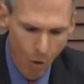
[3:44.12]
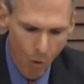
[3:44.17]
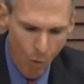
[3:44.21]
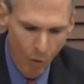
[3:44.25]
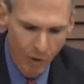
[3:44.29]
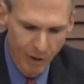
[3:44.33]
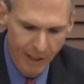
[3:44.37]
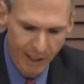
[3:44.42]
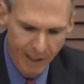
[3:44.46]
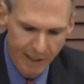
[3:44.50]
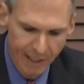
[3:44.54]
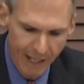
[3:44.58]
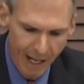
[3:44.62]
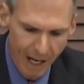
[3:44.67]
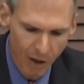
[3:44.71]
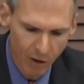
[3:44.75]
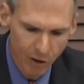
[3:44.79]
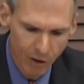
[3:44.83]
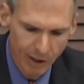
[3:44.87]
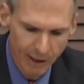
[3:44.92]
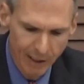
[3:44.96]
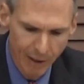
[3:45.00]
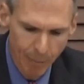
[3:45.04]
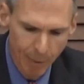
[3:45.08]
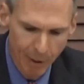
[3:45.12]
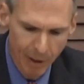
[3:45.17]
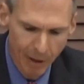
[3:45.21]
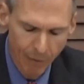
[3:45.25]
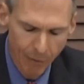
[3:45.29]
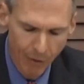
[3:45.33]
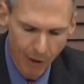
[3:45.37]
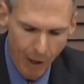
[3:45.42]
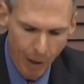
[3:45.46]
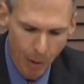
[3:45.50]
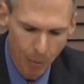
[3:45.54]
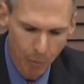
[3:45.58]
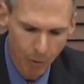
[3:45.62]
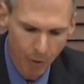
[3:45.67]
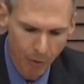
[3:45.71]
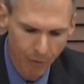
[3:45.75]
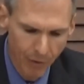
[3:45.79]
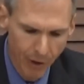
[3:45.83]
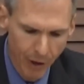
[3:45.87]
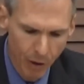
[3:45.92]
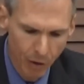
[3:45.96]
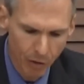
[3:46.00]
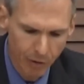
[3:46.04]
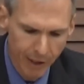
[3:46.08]
When technologies have been developed with
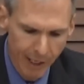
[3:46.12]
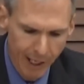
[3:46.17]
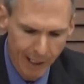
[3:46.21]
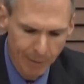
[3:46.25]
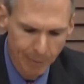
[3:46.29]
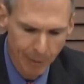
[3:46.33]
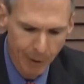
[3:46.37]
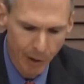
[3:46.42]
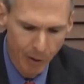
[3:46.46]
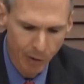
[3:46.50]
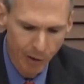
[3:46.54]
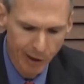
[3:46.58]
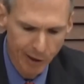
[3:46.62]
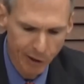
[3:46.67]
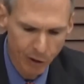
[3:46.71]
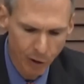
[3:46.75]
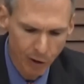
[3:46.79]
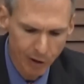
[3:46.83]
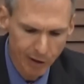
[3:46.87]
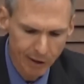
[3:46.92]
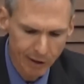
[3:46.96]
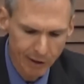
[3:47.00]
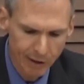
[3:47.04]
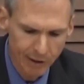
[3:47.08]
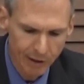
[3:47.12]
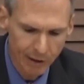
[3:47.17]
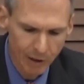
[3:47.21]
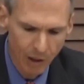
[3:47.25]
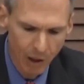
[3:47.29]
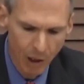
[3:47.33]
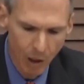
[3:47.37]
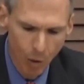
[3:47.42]
federal taxpayer resources,